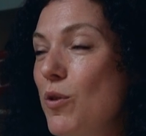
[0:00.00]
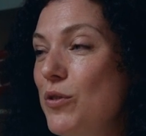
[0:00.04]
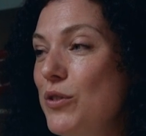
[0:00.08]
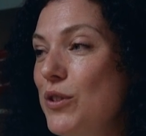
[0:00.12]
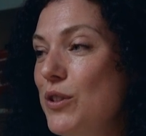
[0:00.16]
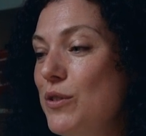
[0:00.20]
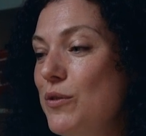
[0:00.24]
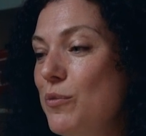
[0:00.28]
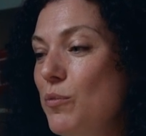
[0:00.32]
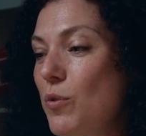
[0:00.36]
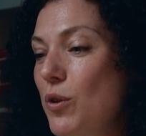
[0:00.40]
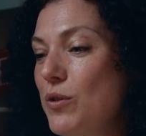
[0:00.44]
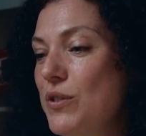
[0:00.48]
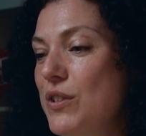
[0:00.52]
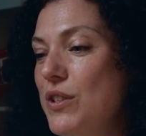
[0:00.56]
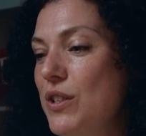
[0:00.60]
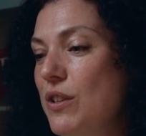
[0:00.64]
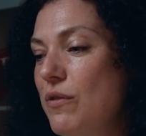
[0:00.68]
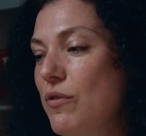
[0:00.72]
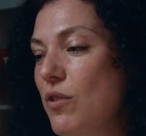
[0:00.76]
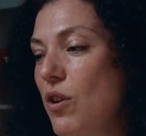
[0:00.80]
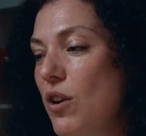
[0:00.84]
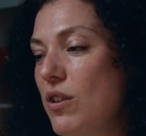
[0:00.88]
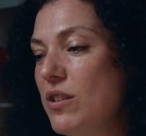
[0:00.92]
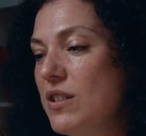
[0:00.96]
once
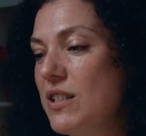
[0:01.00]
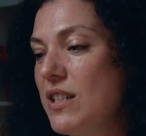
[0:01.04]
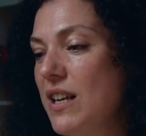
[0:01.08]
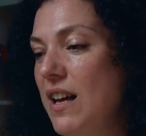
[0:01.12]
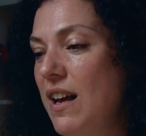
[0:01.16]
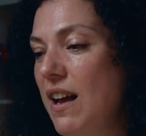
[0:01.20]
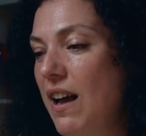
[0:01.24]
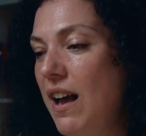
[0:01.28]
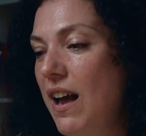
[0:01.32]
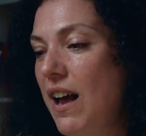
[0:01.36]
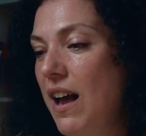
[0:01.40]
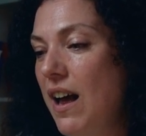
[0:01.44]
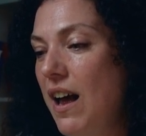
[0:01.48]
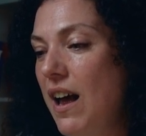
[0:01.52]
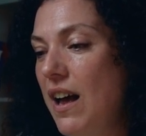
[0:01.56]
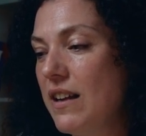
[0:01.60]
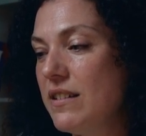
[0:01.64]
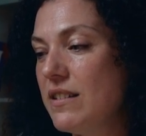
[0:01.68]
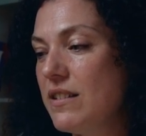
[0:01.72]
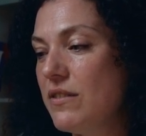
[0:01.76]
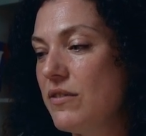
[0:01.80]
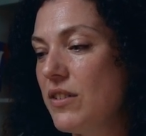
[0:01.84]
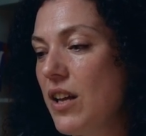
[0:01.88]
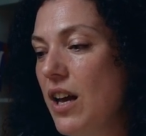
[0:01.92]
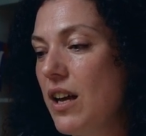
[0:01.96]
they've got to
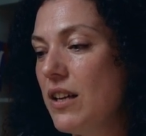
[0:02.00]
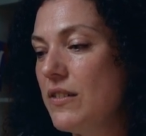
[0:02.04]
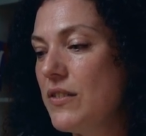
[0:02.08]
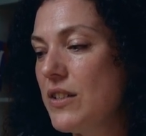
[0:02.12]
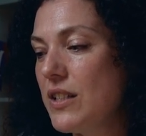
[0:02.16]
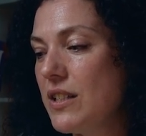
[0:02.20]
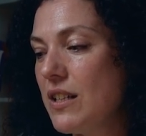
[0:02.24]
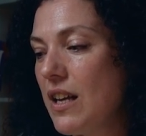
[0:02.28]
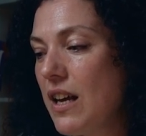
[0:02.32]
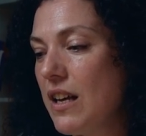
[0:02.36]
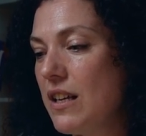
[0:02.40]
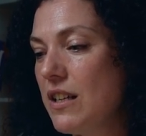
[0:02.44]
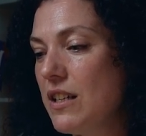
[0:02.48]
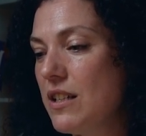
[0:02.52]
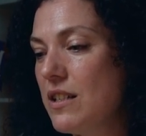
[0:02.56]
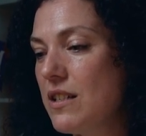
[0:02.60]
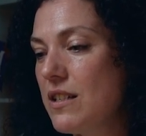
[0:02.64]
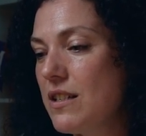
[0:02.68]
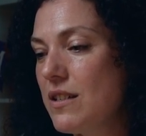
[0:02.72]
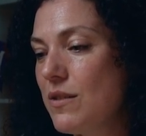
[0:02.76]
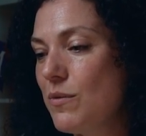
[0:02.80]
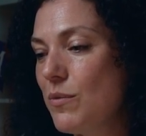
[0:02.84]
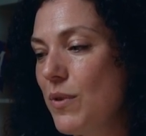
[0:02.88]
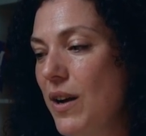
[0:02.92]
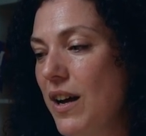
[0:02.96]
end of life
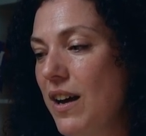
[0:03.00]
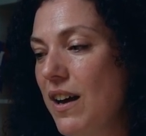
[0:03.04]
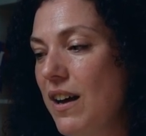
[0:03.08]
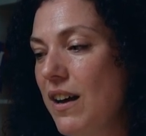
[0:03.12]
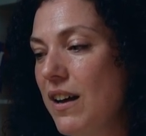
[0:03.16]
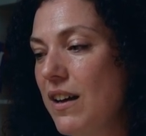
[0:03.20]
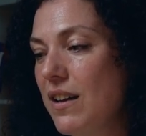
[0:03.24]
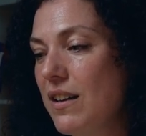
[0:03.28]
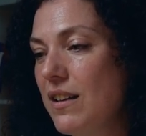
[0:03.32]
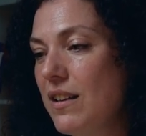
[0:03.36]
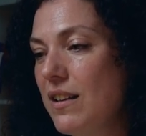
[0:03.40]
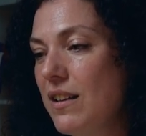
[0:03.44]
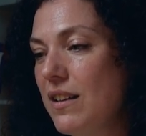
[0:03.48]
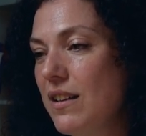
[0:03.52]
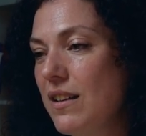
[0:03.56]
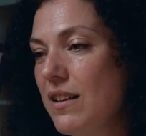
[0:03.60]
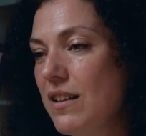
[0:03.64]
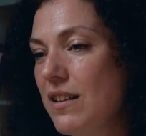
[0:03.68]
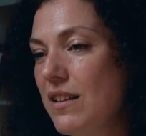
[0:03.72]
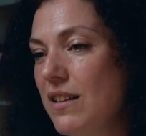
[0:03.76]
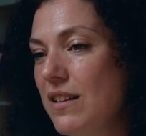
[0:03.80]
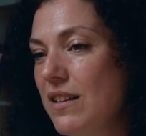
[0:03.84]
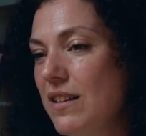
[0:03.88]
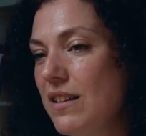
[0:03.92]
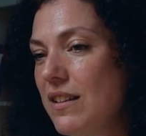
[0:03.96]
stage where
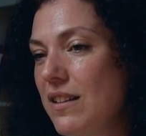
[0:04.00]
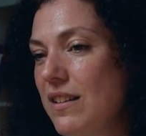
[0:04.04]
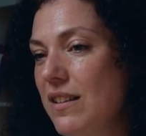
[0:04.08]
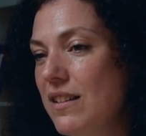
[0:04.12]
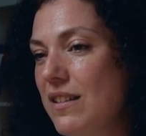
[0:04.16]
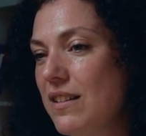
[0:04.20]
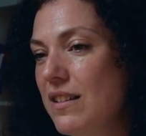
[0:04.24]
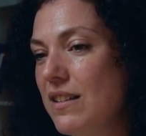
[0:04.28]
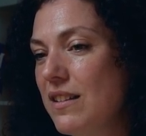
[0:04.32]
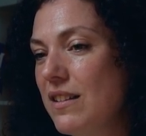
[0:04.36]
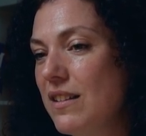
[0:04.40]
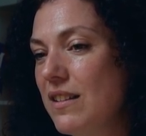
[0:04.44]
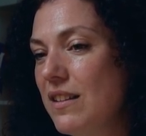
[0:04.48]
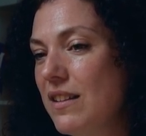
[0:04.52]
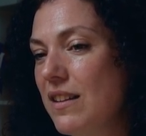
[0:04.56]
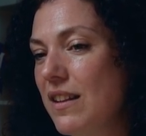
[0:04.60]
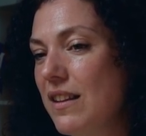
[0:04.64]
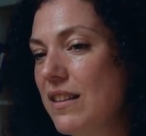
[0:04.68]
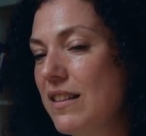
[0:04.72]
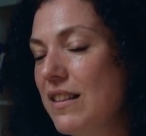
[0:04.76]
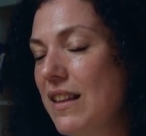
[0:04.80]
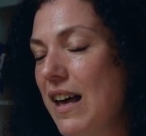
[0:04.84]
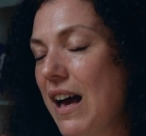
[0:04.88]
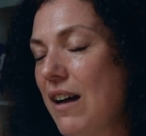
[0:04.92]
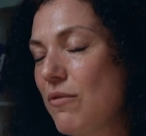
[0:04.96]

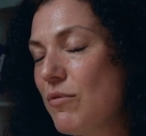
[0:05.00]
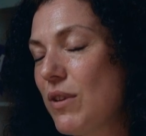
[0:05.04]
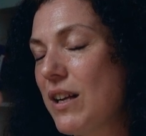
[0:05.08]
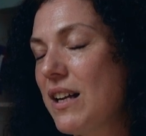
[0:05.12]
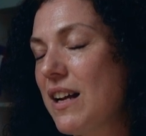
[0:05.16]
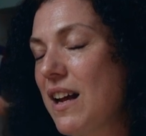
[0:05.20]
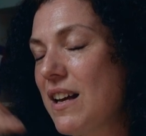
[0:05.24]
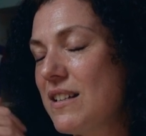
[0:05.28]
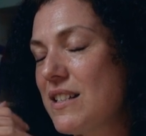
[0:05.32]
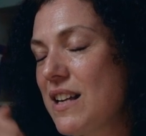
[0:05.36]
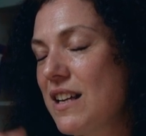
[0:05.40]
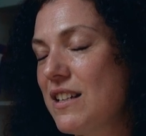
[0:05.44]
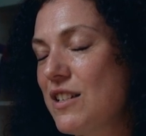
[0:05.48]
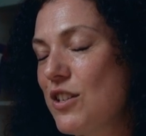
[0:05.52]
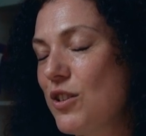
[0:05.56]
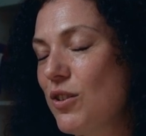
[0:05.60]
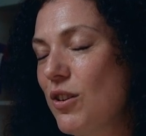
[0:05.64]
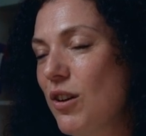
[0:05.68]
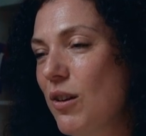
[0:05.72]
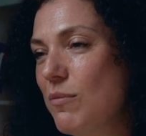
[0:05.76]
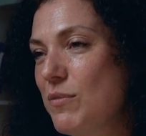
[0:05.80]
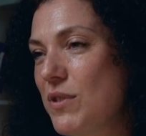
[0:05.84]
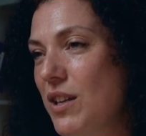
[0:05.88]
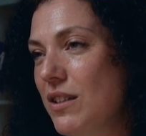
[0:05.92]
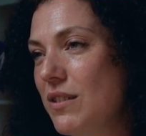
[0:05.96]
that realization
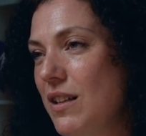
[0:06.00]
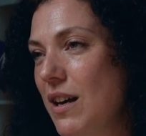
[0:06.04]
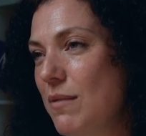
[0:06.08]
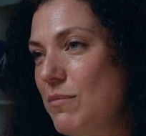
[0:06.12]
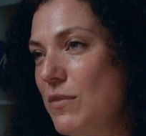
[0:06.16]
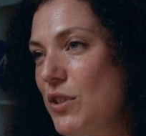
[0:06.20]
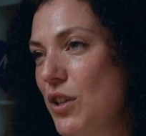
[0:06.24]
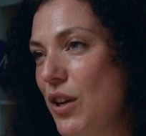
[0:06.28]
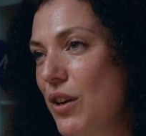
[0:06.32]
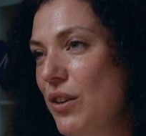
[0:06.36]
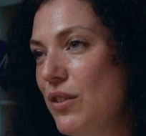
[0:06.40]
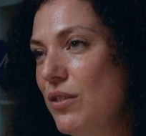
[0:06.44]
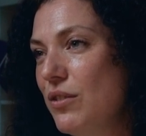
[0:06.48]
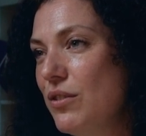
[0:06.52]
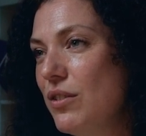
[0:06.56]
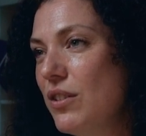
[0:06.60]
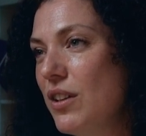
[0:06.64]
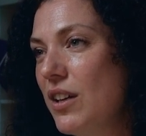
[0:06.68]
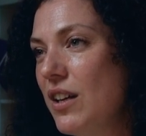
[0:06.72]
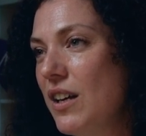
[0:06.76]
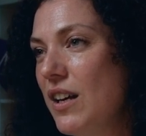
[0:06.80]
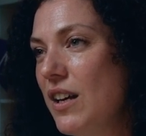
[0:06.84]
comes on them too.